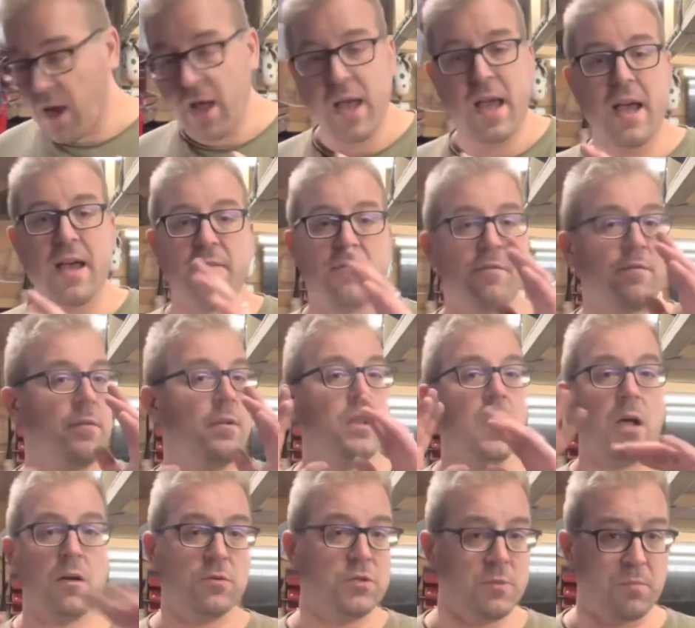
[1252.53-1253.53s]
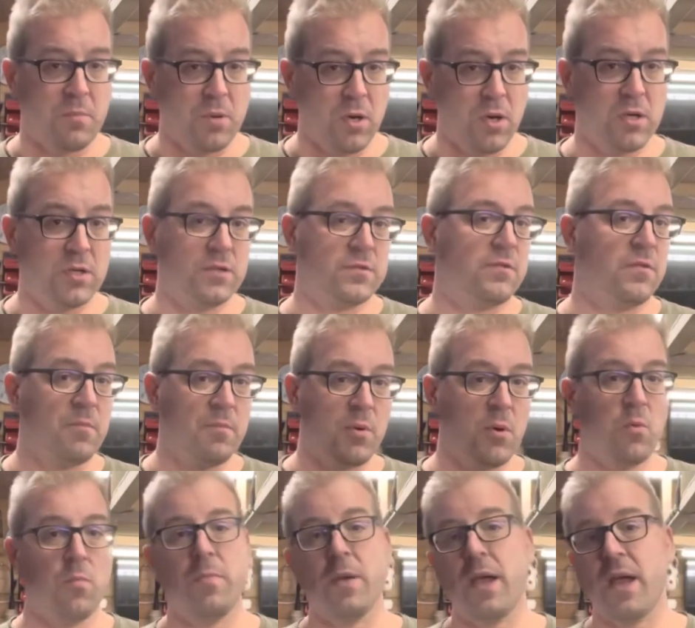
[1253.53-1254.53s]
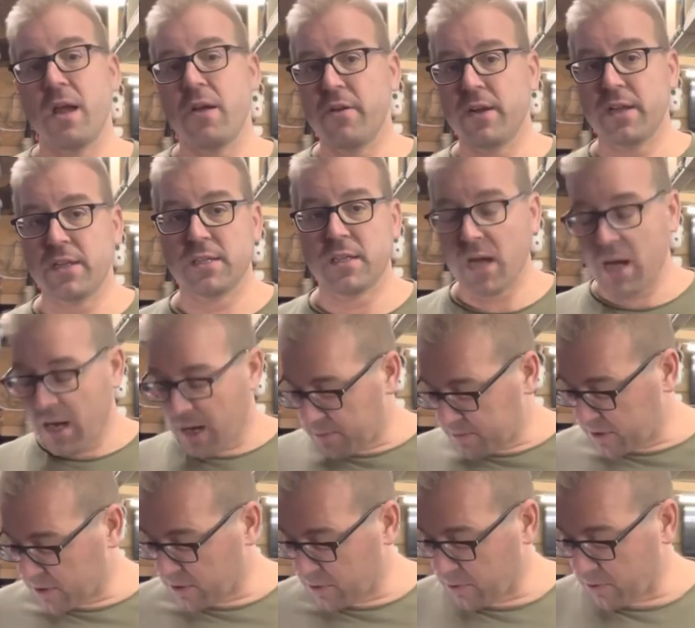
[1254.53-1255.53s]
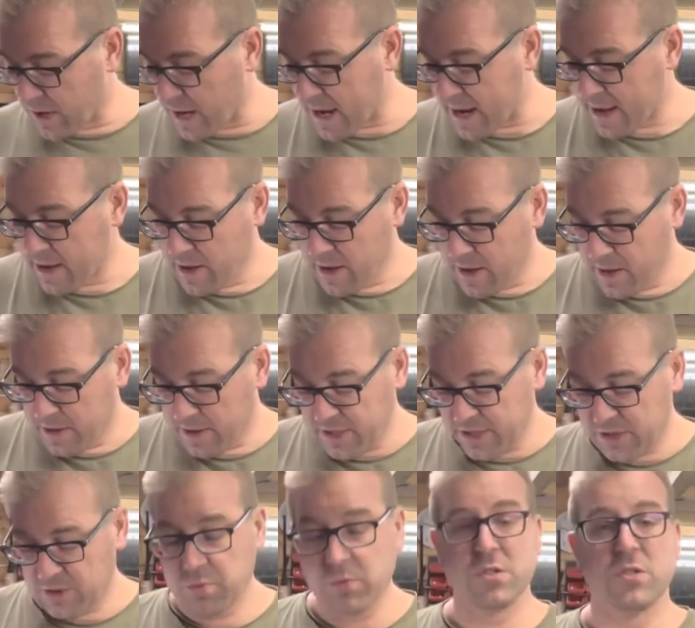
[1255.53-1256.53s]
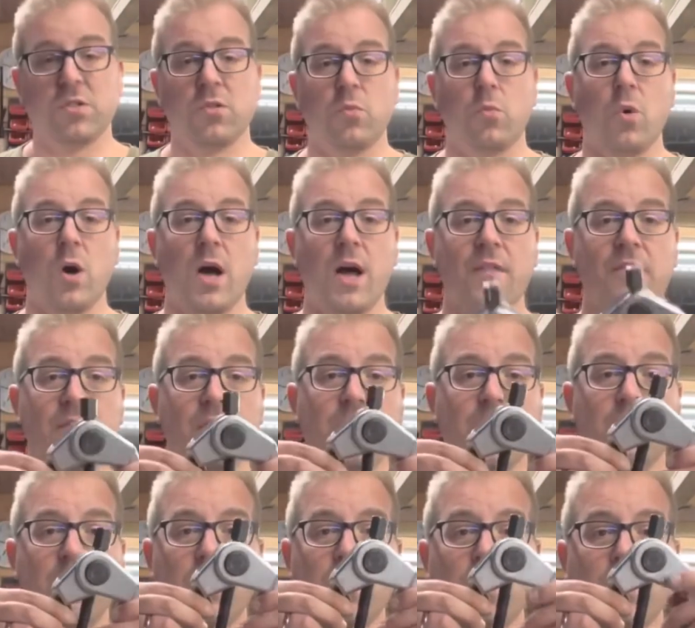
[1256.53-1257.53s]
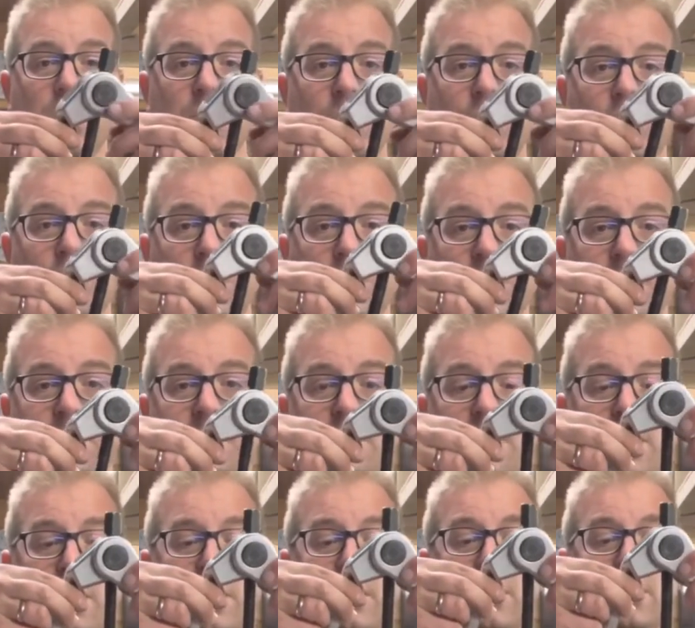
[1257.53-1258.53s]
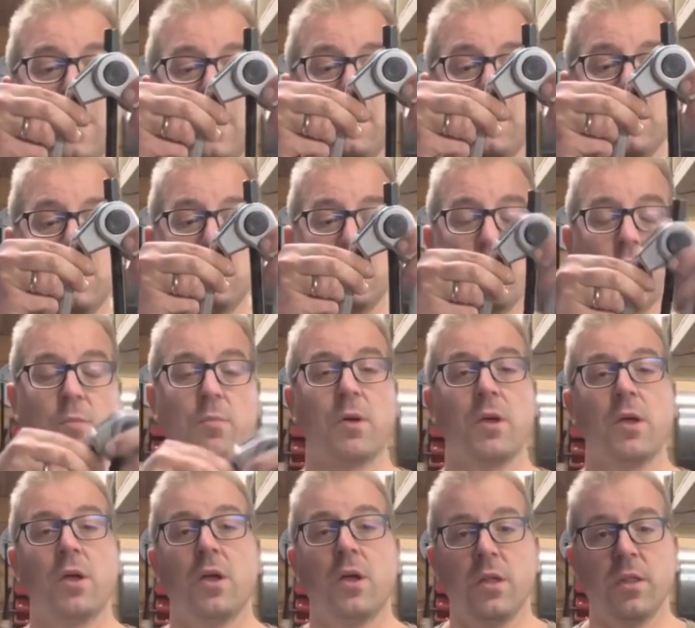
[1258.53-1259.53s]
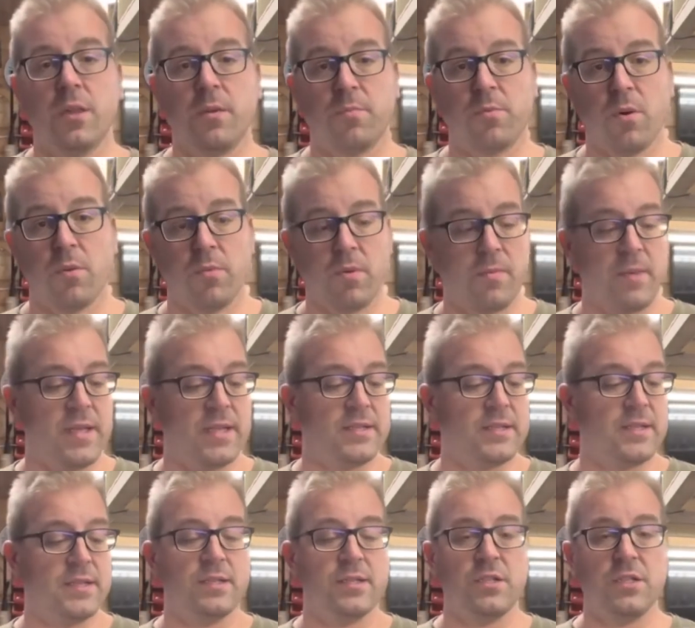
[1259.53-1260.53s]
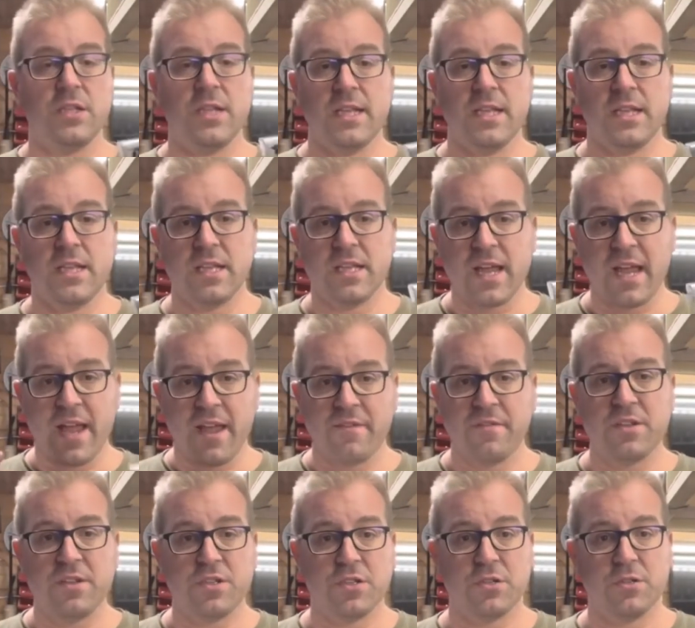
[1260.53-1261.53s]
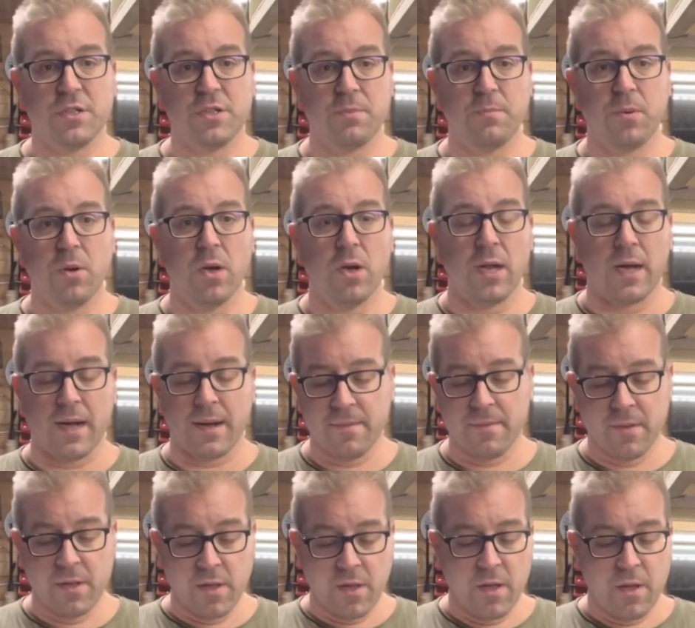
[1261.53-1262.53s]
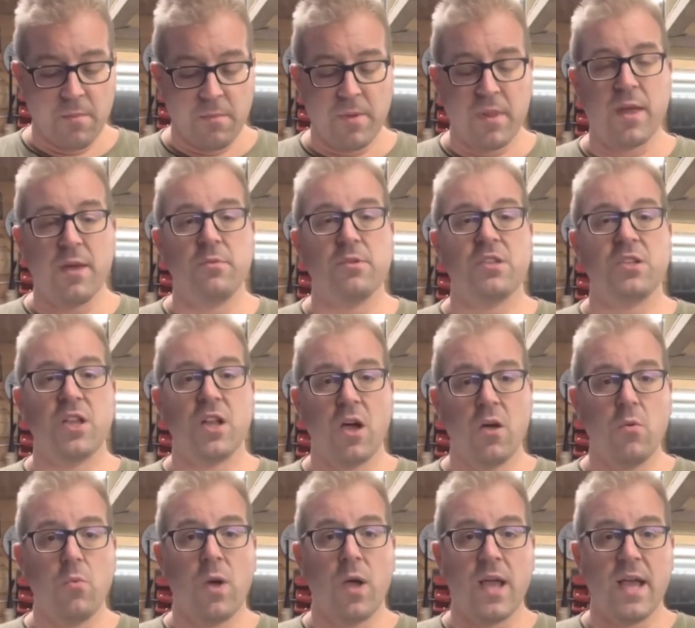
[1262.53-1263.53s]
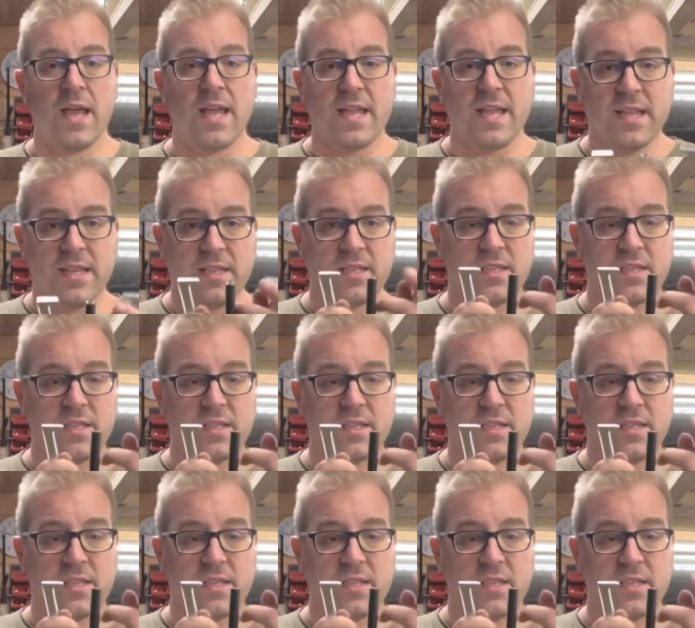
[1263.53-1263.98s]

have loads of pullers for ball bearings, hubs and all that. This was the one that should have done the job. The problem is, is you needed a heavy duty puller, but there was nowhere in the